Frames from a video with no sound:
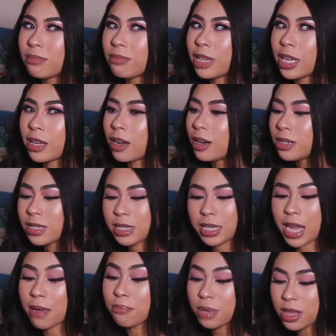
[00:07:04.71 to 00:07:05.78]
Like,
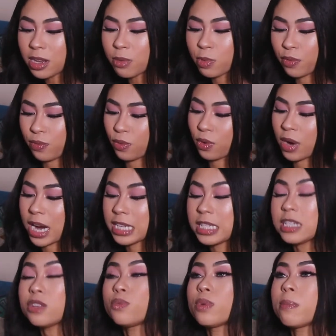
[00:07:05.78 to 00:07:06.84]
honestly, I've been there before. I
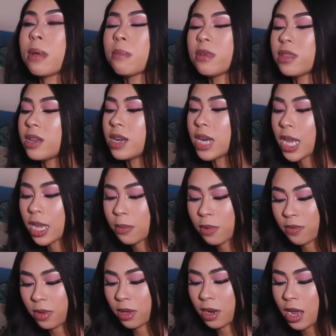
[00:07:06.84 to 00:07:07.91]
didn't remember the name
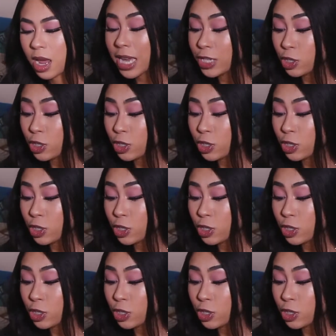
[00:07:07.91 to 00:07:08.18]
of it.